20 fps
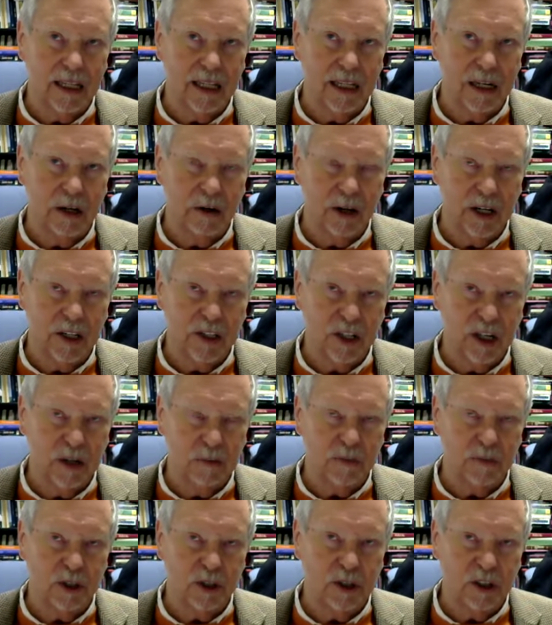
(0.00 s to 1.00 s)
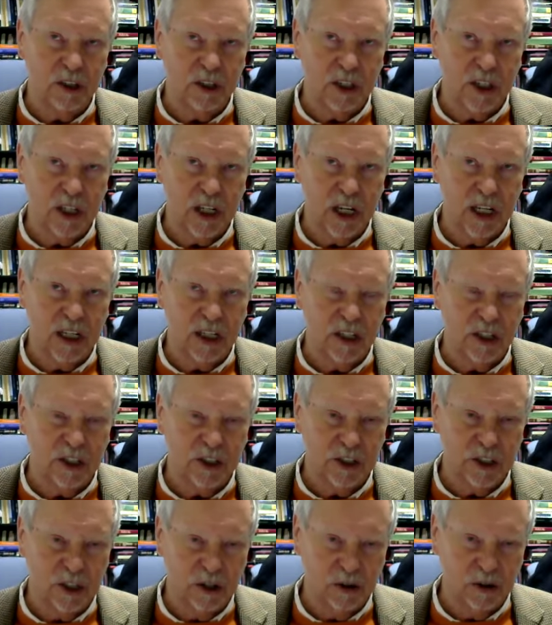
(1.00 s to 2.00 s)
their attempt to take
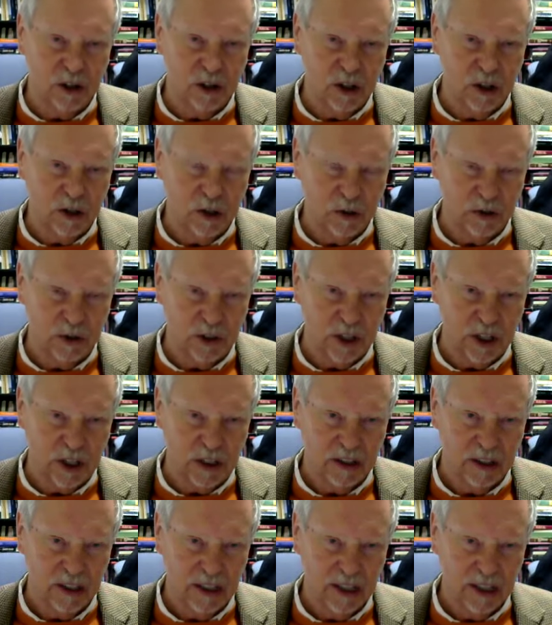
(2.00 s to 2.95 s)
Syracusa